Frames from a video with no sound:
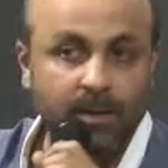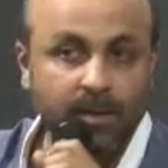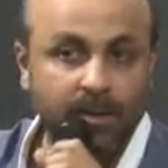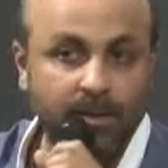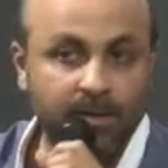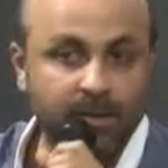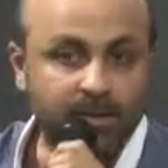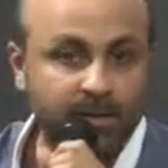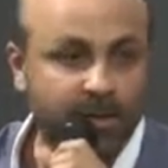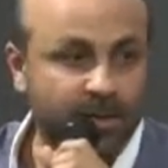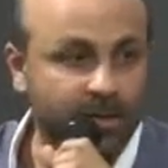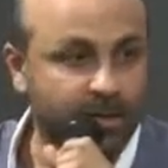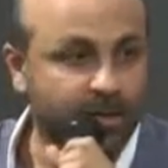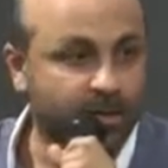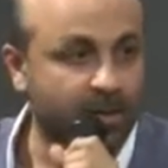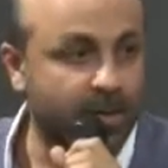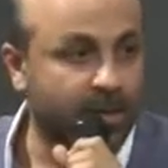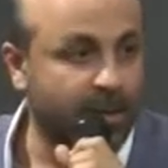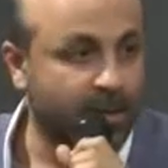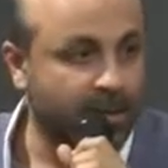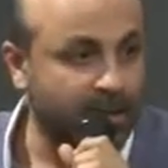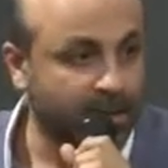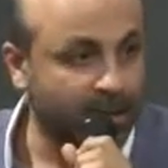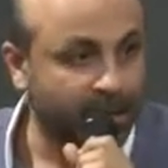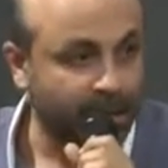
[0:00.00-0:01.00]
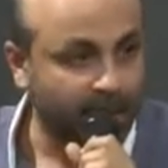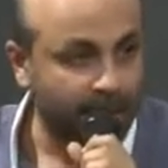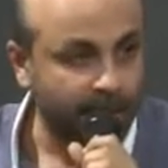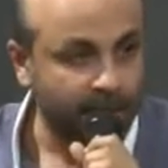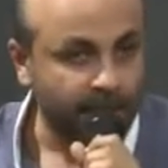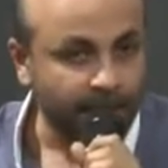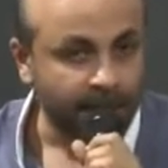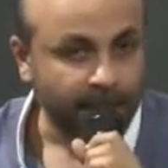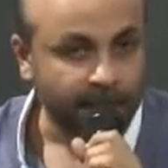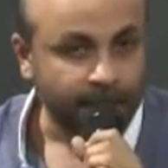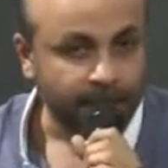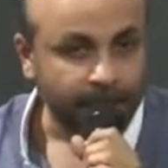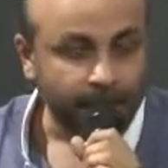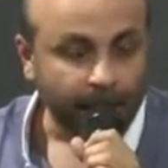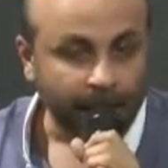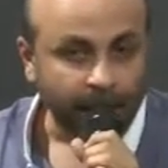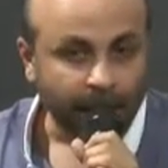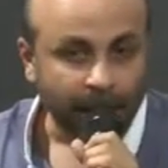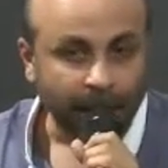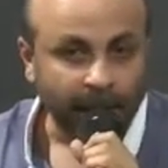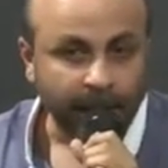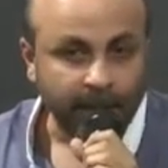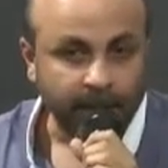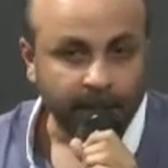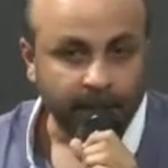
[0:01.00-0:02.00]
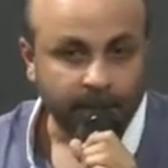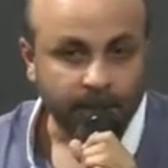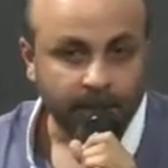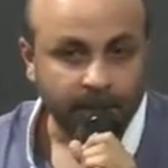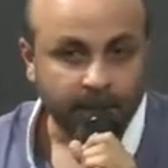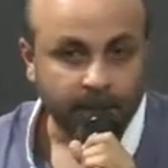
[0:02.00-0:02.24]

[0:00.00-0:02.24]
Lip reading: structural thing. And